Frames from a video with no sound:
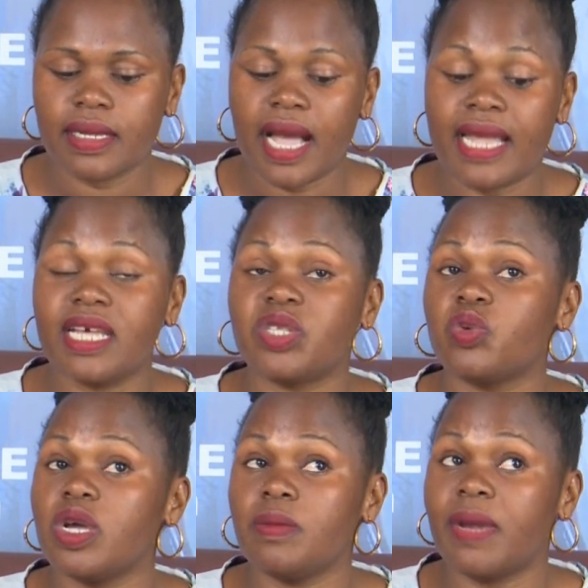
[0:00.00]
and as
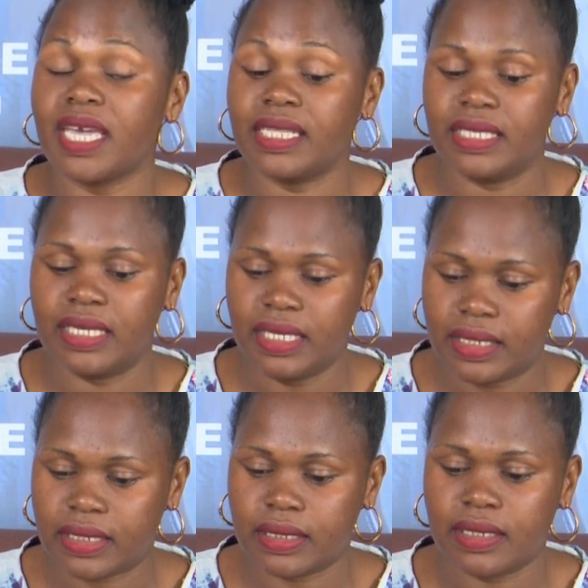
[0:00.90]
well marketing
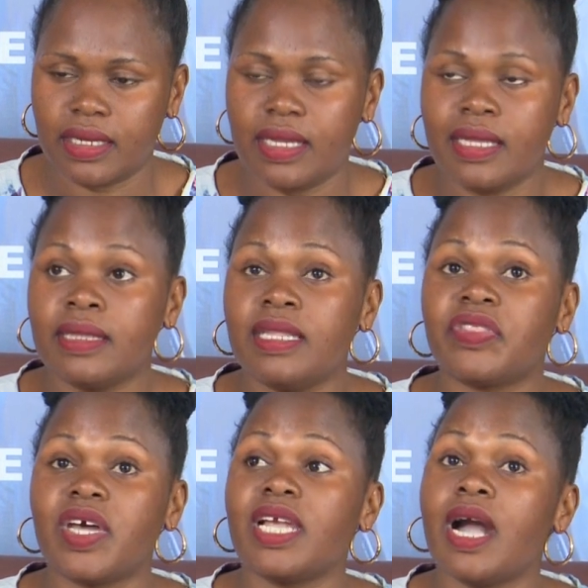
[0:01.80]
it. The
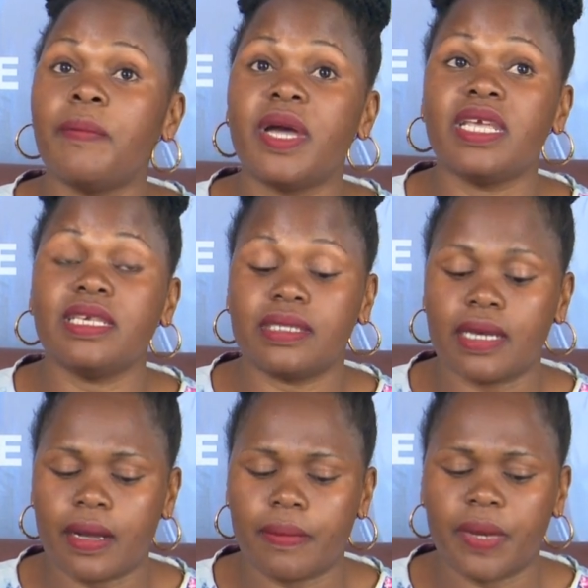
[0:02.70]
third company is
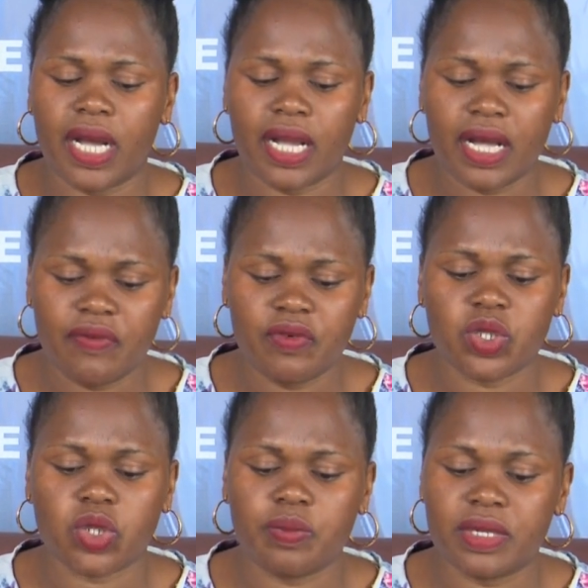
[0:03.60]
a Bangafi
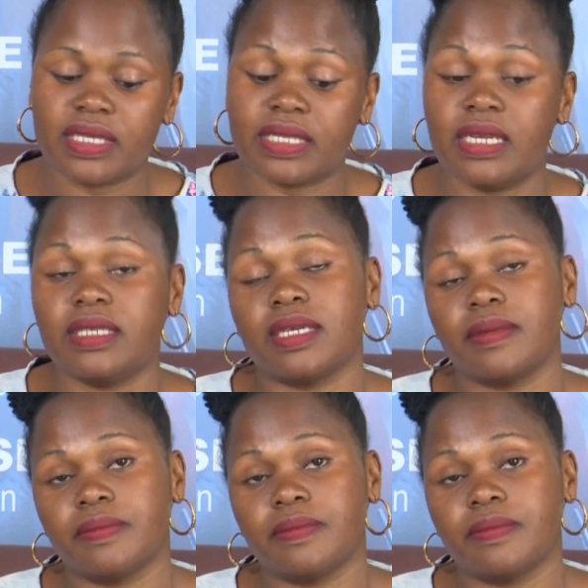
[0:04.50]
shopping center.